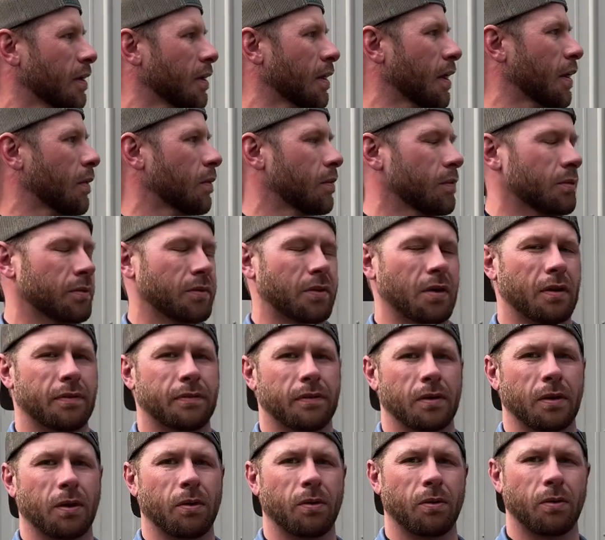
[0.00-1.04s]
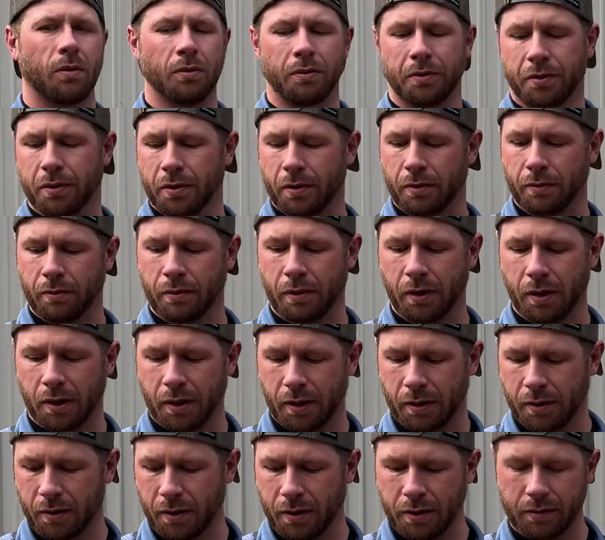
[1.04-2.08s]
That one was definitely holding to the
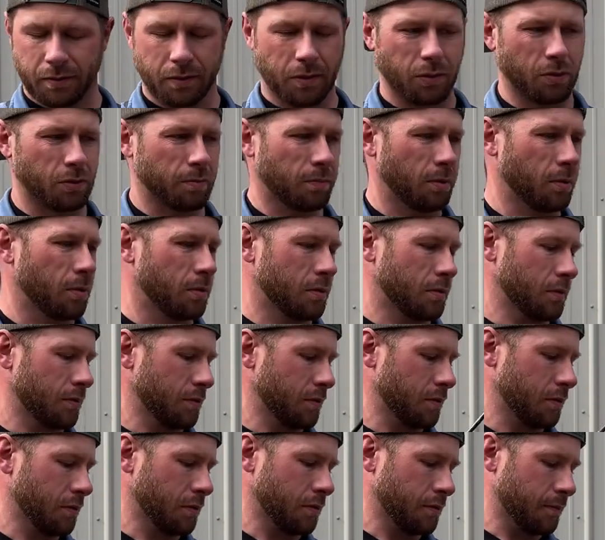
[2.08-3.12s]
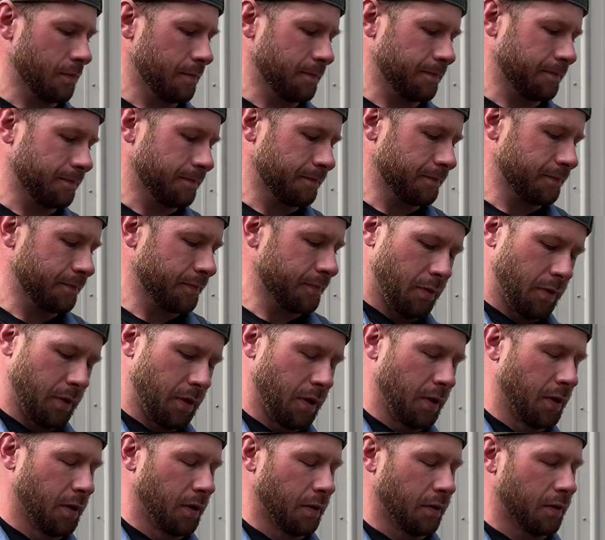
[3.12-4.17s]
right as I was pulling through.
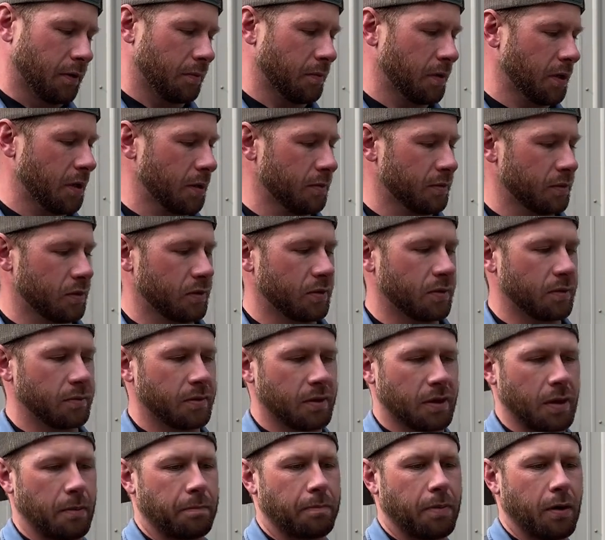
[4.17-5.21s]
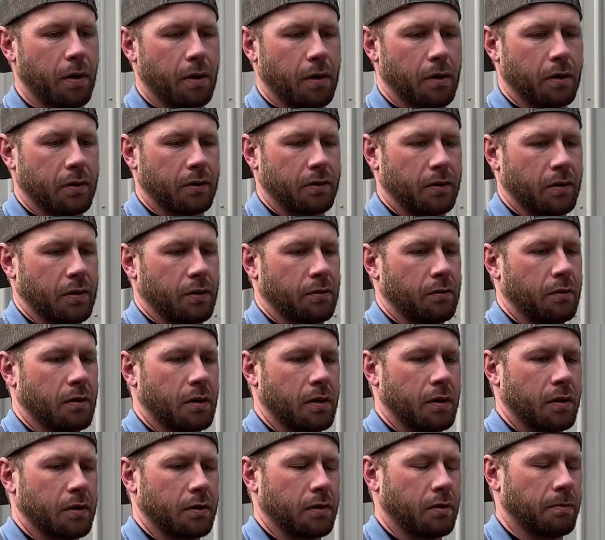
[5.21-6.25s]
Sometimes it just seems like it parks on the
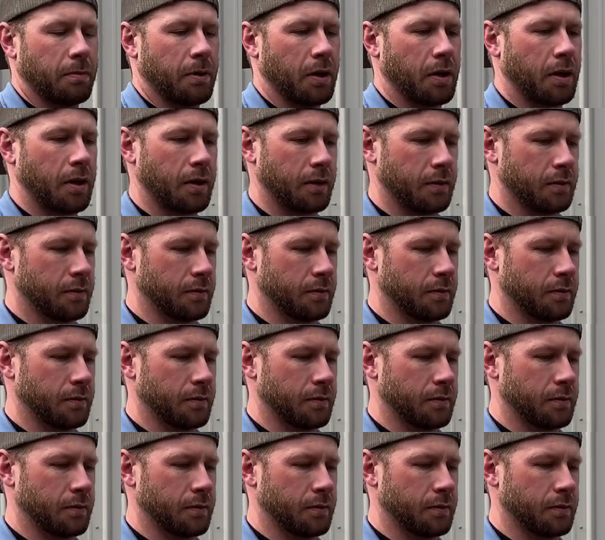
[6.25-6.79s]
wrong spot.